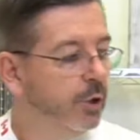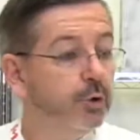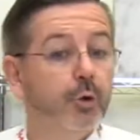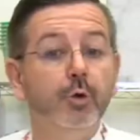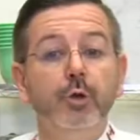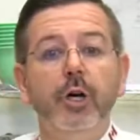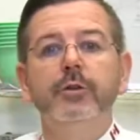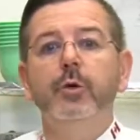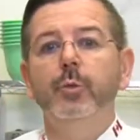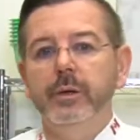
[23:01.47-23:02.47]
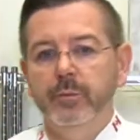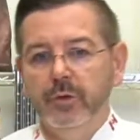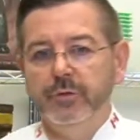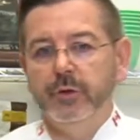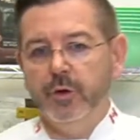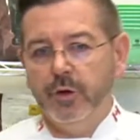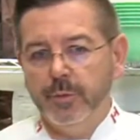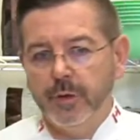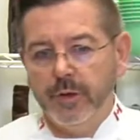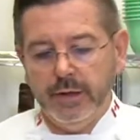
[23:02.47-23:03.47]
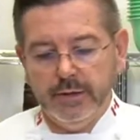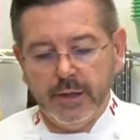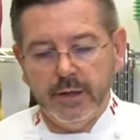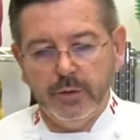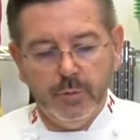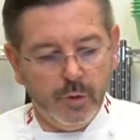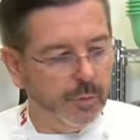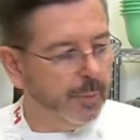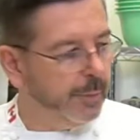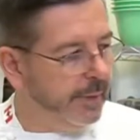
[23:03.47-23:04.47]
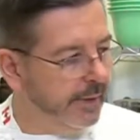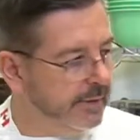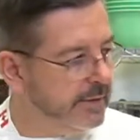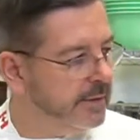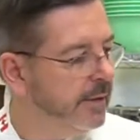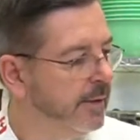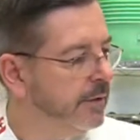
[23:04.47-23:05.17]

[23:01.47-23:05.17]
So do not remove the cocoa butter inside your mold, please.